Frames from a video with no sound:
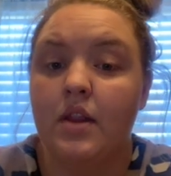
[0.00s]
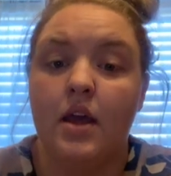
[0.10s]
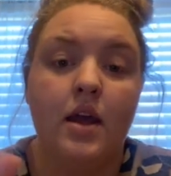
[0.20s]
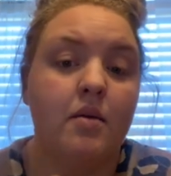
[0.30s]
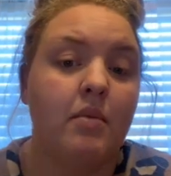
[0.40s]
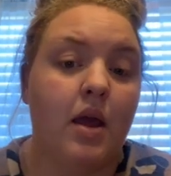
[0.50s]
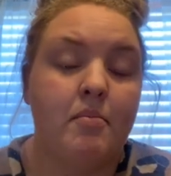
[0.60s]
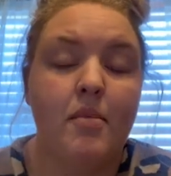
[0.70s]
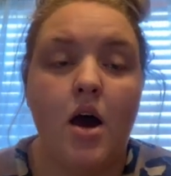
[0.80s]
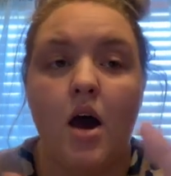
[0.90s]
them, like
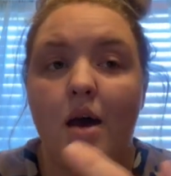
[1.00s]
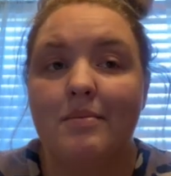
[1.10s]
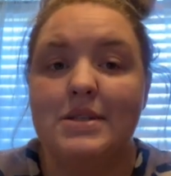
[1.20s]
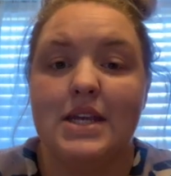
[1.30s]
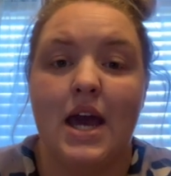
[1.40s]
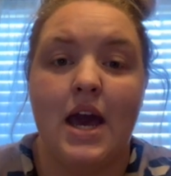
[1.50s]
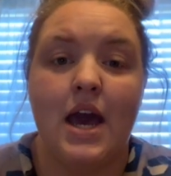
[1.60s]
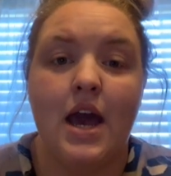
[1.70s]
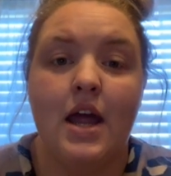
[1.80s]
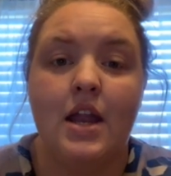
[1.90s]
mom,
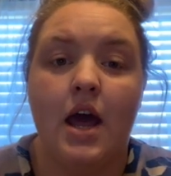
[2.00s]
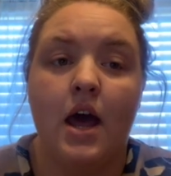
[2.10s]
dad,